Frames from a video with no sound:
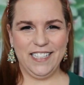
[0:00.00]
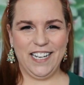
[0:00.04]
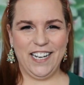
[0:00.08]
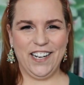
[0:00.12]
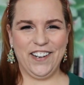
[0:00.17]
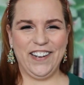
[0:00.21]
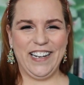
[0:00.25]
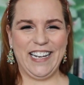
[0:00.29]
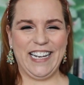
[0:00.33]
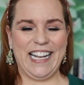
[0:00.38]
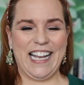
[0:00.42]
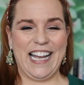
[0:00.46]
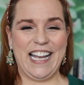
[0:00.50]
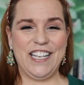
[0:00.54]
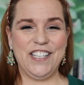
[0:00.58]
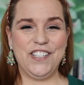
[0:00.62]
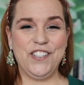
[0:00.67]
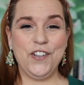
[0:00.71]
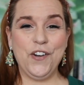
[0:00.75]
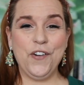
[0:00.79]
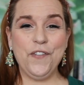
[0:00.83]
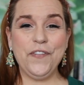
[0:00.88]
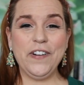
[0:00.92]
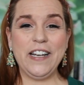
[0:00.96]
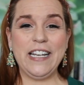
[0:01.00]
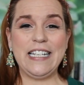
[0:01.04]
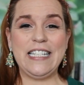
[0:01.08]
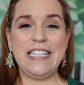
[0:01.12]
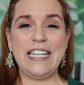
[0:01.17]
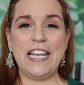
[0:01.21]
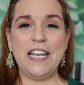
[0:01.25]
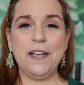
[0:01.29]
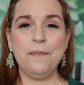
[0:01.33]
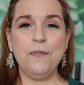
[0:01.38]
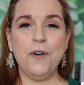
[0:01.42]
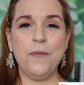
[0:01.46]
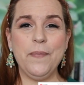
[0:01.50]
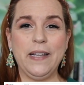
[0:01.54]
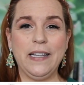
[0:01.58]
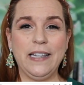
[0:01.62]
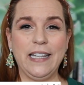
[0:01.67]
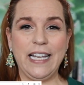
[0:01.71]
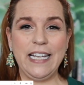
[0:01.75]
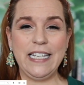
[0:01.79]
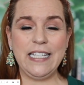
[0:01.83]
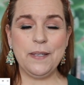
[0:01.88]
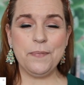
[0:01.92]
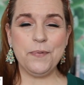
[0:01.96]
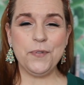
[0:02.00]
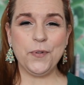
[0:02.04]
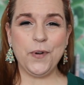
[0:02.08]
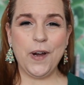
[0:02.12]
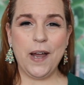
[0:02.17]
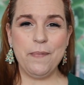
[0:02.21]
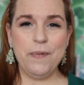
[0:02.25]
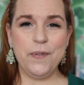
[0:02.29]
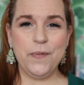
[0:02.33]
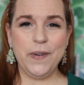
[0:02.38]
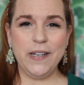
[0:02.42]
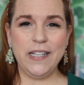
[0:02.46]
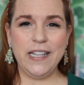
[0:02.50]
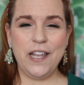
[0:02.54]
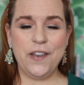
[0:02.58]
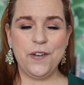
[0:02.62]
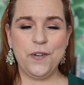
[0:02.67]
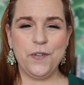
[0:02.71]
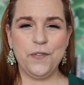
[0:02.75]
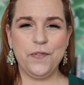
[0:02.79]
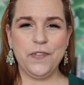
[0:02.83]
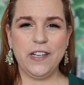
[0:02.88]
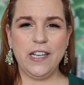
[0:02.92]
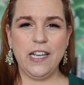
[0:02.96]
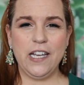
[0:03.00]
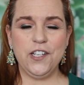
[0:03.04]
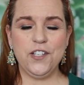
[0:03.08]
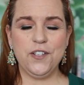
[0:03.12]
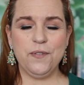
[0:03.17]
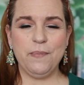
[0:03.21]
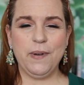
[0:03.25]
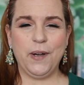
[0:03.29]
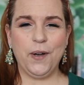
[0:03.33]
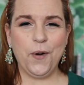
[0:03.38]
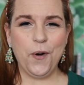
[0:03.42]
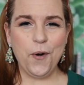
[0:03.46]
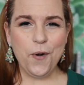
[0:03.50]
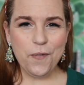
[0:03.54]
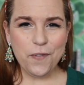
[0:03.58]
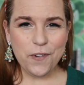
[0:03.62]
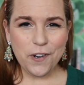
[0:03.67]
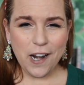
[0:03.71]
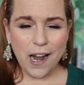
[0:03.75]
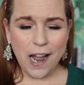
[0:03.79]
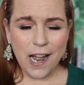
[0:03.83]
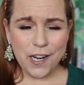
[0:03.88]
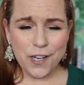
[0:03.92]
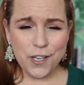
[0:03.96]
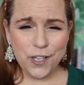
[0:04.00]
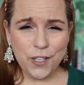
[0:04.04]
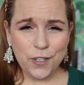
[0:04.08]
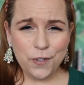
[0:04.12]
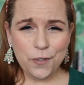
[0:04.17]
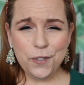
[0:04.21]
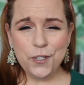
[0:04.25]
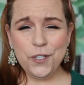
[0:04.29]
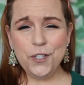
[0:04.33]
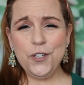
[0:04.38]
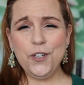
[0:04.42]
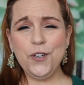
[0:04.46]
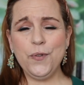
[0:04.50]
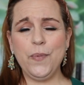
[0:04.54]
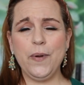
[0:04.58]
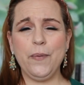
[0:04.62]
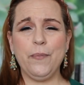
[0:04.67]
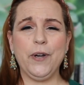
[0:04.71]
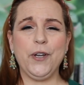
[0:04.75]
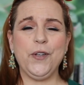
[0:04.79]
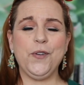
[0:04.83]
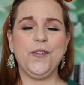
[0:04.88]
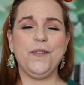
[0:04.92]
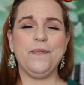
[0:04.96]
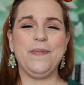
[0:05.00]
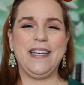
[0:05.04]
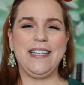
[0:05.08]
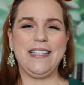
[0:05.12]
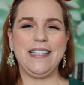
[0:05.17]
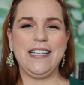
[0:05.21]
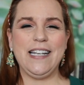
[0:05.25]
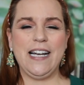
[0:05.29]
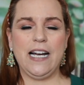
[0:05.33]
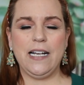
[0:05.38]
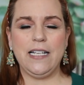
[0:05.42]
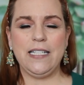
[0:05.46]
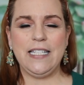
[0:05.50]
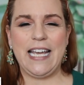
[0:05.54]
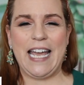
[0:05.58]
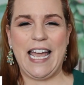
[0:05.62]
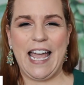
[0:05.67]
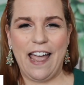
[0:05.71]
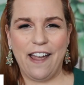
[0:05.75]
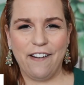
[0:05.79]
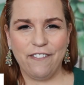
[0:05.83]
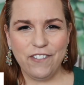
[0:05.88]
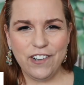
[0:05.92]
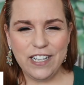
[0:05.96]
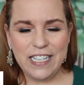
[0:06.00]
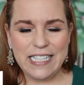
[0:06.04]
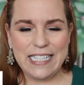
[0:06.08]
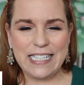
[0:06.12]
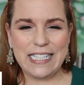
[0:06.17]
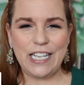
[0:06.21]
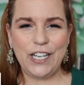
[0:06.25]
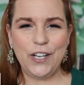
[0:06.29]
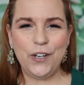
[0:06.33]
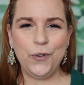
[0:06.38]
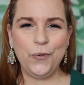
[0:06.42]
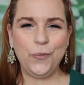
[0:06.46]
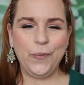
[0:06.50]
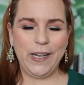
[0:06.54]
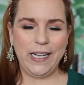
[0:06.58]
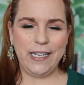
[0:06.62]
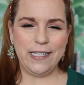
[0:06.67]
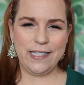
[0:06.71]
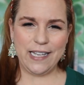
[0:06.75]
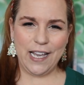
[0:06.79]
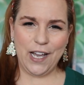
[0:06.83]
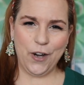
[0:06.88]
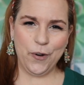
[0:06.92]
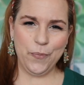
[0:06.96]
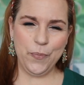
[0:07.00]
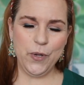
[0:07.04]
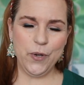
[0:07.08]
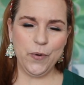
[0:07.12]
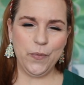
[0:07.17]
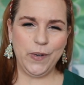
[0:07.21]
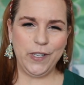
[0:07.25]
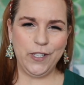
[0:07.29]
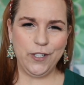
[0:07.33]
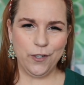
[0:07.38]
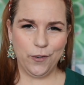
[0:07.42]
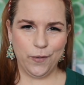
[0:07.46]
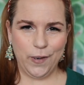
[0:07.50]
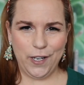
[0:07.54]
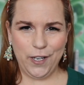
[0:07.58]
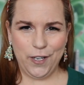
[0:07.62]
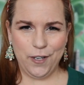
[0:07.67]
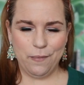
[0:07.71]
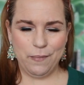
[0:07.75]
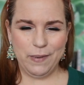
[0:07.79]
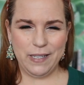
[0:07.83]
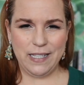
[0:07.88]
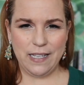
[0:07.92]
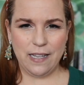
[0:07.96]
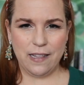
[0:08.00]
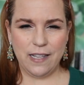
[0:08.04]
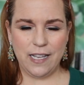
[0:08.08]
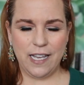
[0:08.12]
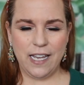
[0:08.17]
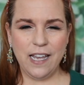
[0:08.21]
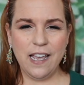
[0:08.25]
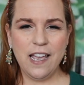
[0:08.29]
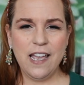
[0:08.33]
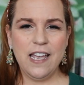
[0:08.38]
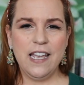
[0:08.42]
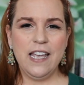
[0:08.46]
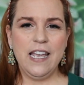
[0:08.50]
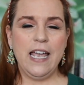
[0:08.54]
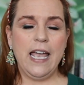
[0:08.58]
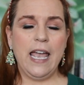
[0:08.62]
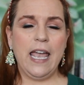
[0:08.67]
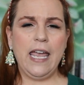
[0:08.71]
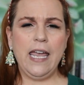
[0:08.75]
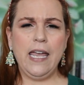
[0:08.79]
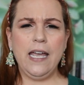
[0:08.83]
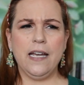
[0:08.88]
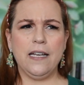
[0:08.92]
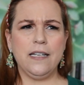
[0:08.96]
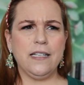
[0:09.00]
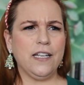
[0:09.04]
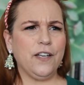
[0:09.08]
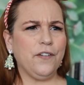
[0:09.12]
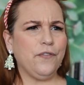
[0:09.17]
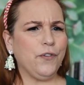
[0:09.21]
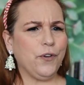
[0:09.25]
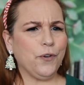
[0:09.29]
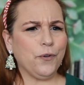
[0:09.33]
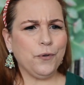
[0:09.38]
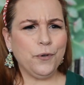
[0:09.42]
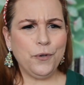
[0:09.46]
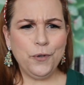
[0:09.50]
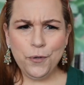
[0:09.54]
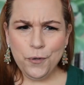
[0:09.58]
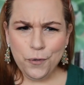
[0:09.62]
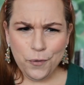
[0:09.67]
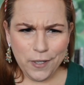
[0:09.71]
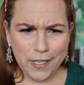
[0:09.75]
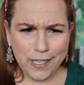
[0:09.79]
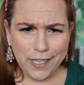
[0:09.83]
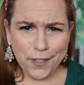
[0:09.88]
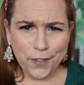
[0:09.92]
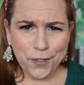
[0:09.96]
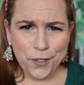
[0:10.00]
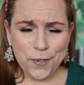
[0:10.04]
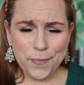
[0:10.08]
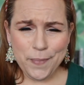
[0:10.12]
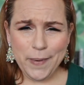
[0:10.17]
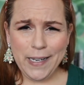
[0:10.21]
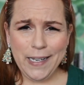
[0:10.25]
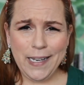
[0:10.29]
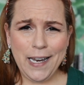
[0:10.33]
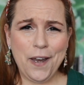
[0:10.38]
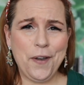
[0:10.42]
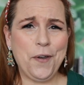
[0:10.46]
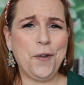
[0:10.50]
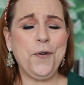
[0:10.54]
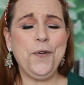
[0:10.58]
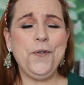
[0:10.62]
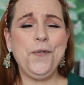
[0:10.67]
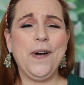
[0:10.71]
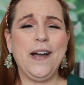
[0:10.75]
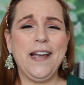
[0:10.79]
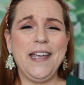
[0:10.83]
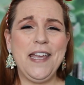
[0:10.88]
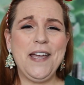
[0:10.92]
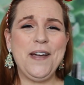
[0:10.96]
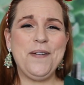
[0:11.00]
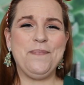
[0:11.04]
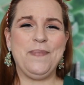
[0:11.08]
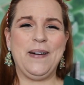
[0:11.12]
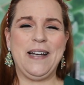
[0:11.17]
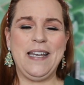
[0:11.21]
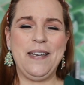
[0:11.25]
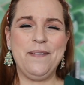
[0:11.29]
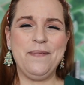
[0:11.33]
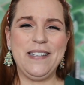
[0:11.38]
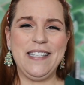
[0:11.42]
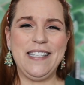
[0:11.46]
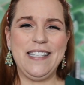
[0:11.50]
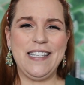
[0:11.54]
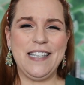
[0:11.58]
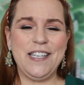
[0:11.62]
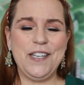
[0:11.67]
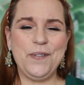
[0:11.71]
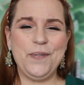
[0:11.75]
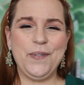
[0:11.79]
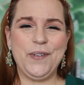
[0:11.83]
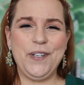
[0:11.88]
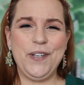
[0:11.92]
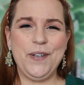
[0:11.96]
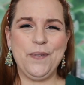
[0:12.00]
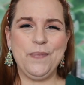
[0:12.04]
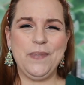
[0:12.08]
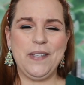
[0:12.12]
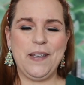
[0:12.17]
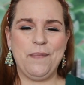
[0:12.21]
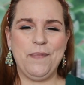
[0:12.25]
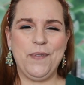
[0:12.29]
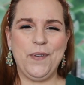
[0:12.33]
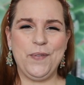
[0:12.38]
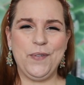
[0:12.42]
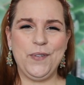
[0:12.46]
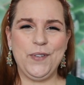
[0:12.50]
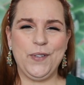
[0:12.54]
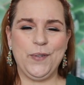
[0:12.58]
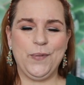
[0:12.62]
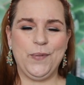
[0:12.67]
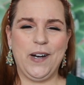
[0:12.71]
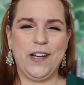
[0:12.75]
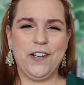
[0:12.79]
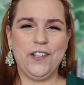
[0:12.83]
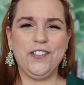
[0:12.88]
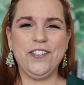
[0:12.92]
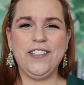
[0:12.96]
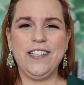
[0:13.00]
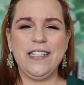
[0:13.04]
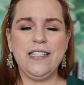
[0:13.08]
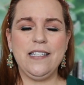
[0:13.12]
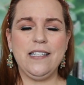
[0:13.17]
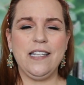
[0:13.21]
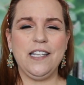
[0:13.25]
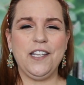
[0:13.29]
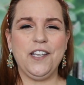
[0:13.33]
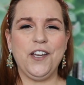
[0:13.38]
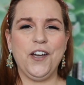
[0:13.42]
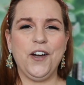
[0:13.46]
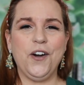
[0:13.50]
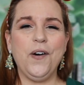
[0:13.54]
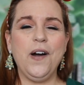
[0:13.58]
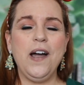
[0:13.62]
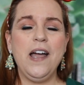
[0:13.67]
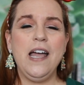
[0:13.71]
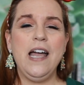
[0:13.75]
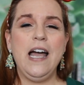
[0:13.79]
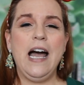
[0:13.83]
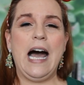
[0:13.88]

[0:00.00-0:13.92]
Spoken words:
All right, guys, don't forget to take a moment, like, subscribe, and ring that notification bell. Over on YouTube, we bring you amazing content every single week to help you, and we don't want you to miss a thing. And if you're new here, you might not know who I am. My name is Cyndi Williams. I'm known as the Wanderlust CEO.